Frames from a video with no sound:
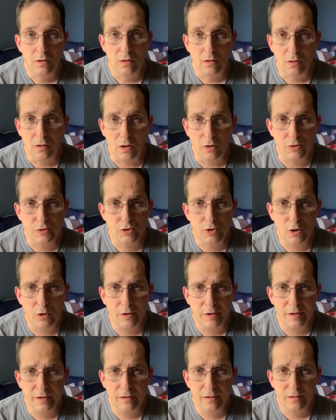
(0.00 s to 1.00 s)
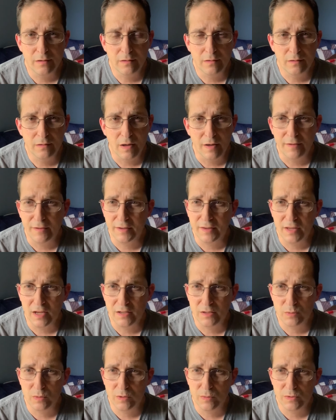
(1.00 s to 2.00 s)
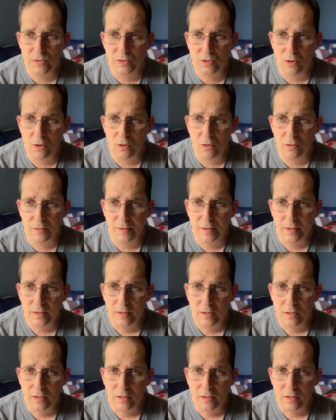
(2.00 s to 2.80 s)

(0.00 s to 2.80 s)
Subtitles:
Uncharted. I think that's what it was called.